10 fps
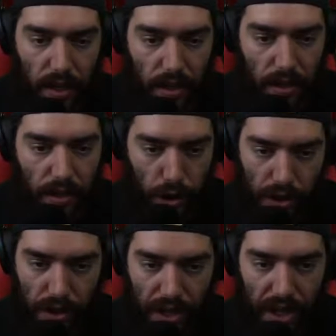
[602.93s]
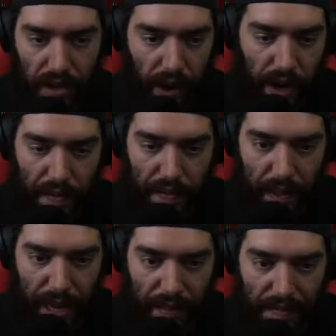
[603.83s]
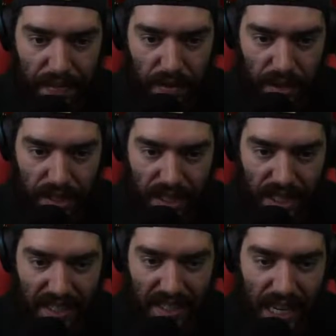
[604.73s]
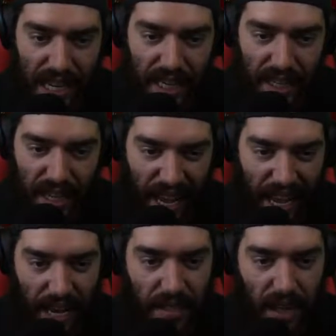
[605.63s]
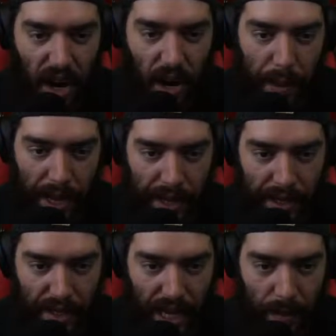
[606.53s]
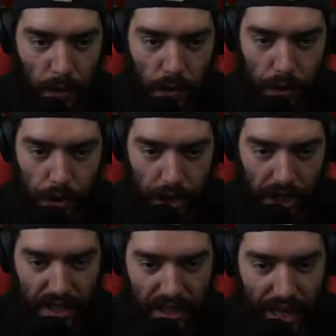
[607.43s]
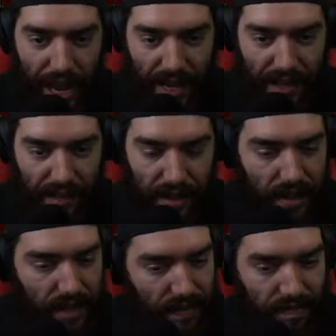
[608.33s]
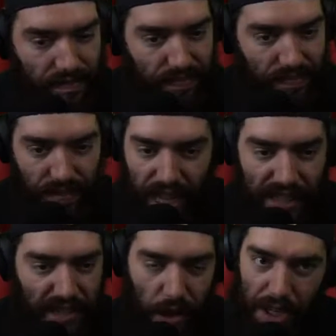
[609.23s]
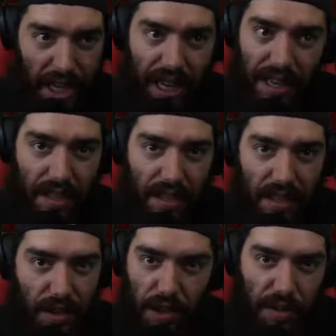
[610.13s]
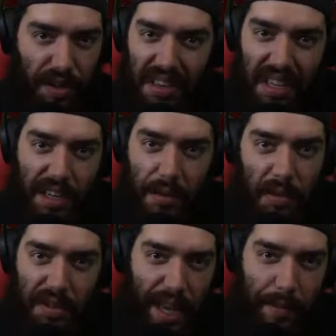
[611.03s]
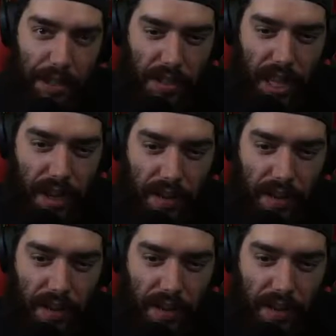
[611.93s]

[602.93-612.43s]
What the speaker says: So just looking right off the bat, 16k top end damage with just attack. That's all you need. You don't need any more damage than that.